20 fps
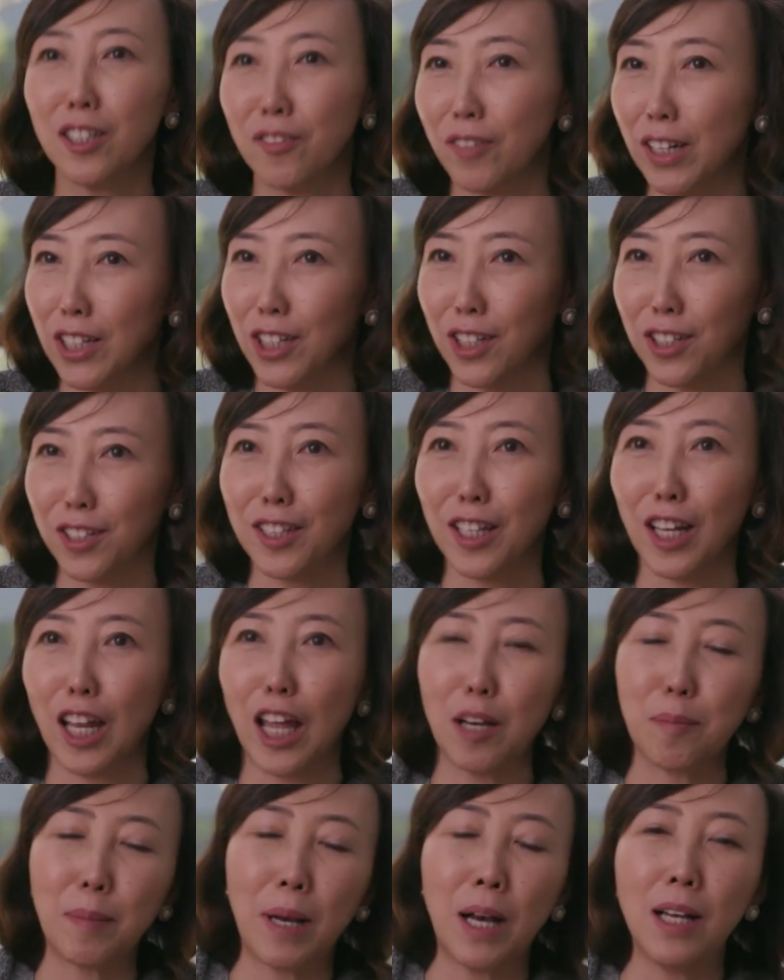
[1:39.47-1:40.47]
innovator's
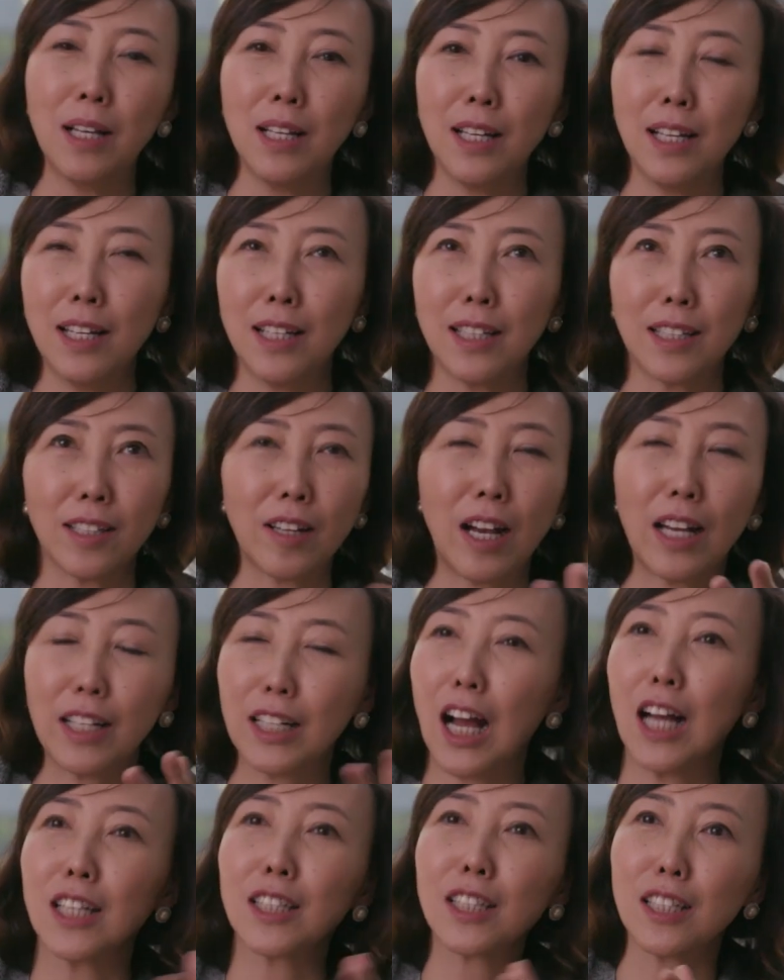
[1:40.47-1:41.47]
dilemma, you know, I
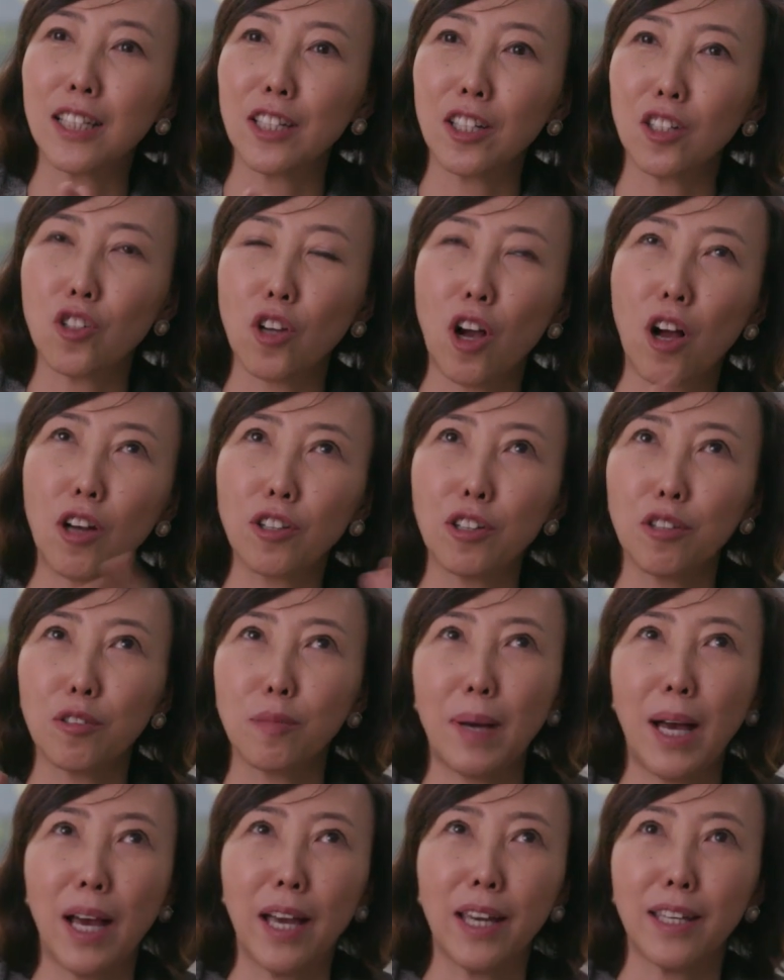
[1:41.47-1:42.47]
constantly draw to
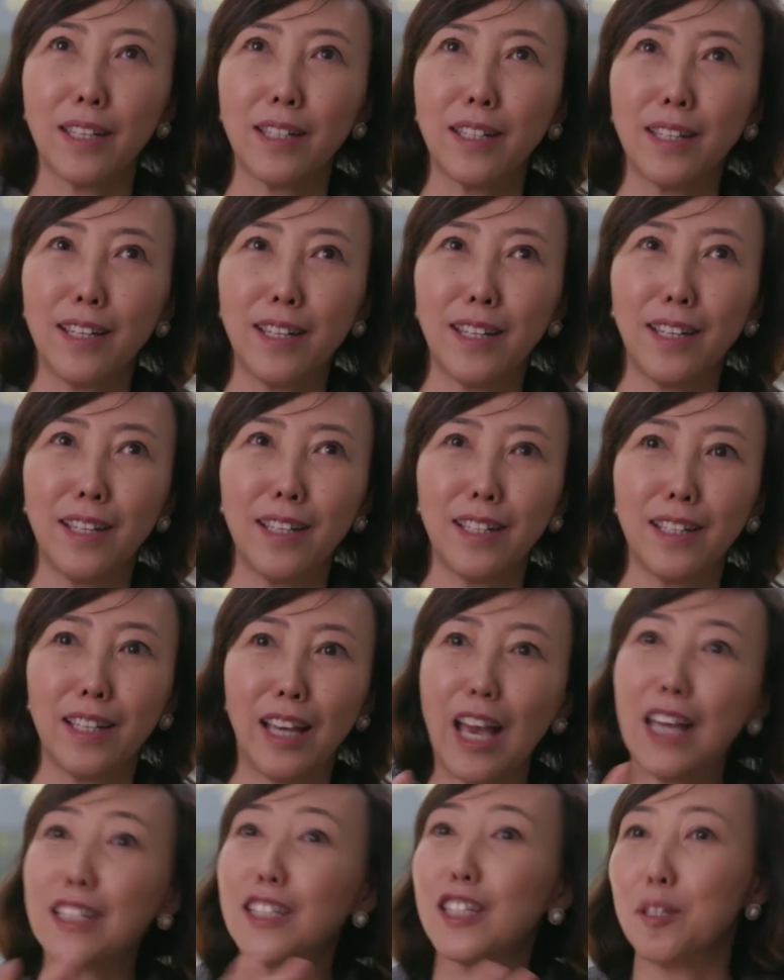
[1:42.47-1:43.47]
my
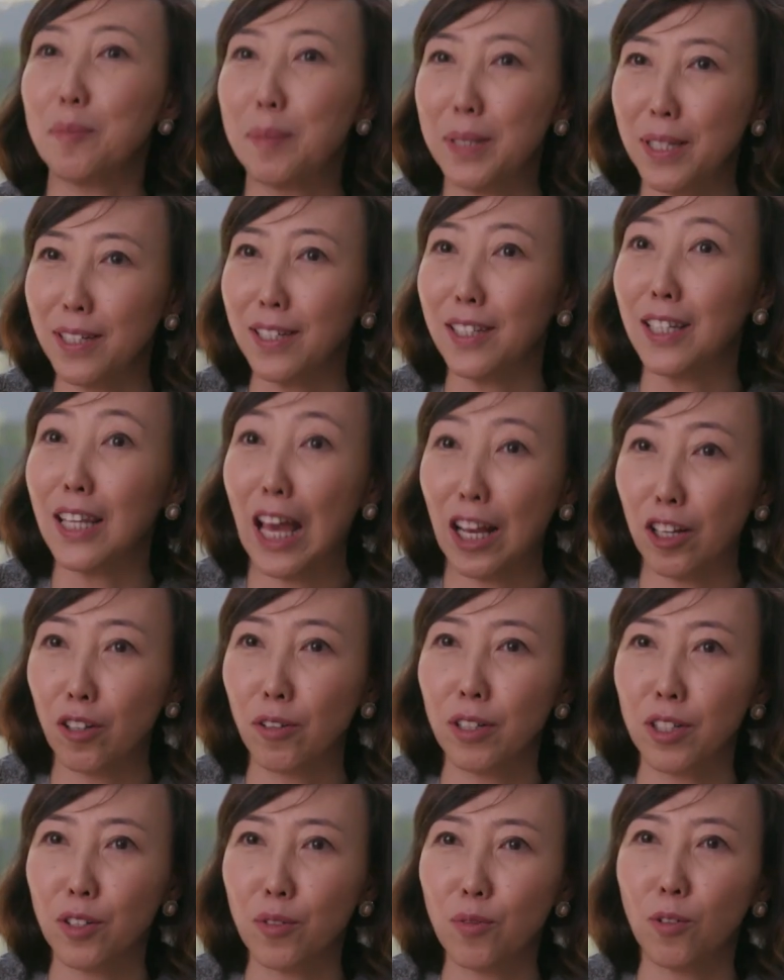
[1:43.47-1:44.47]
SEP
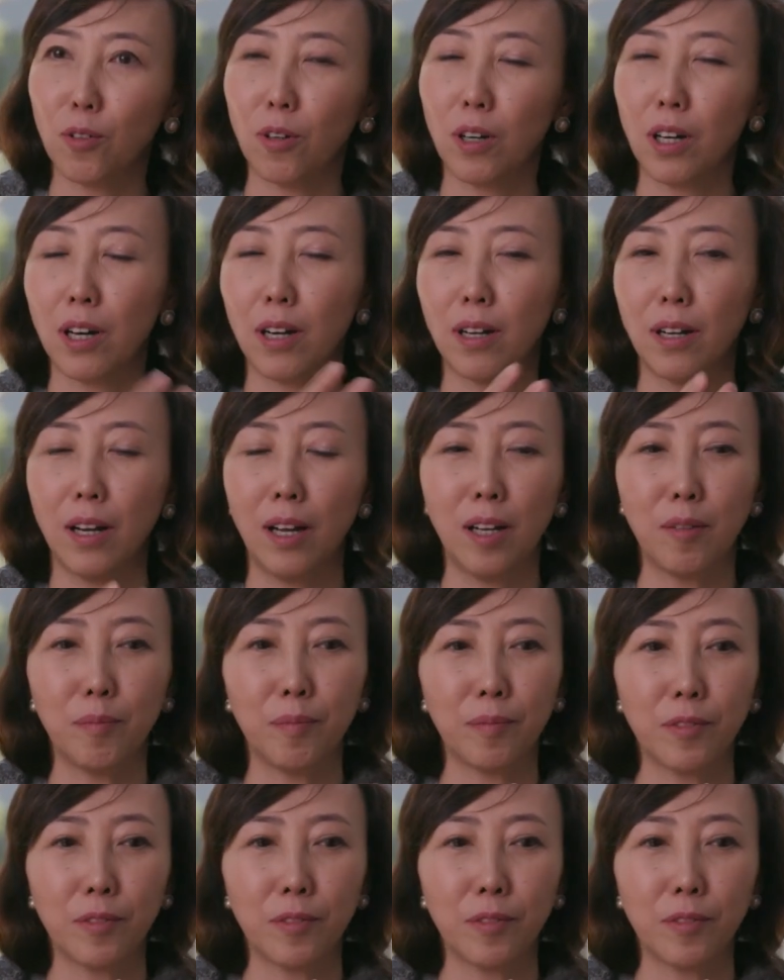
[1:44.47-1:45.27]
language for um,